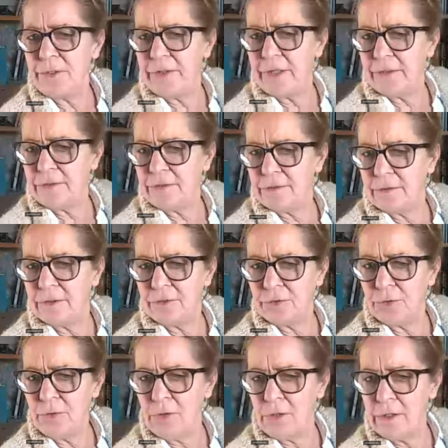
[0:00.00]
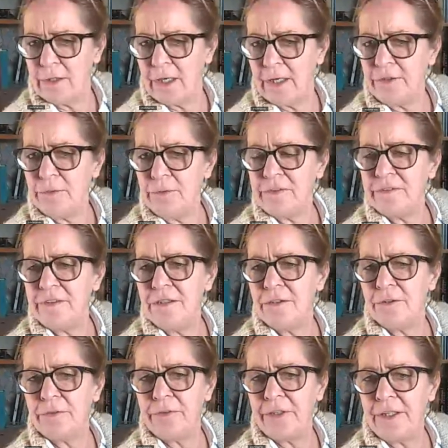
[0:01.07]
with that at all. I don't see
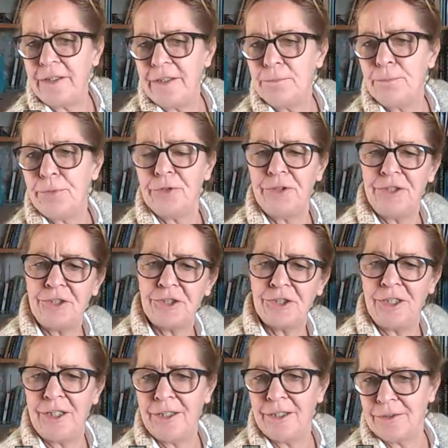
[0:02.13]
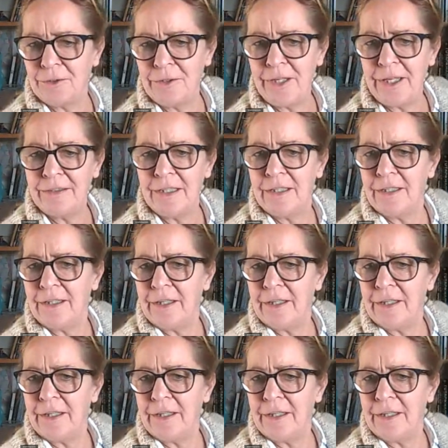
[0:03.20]
the thing in punishing and all that.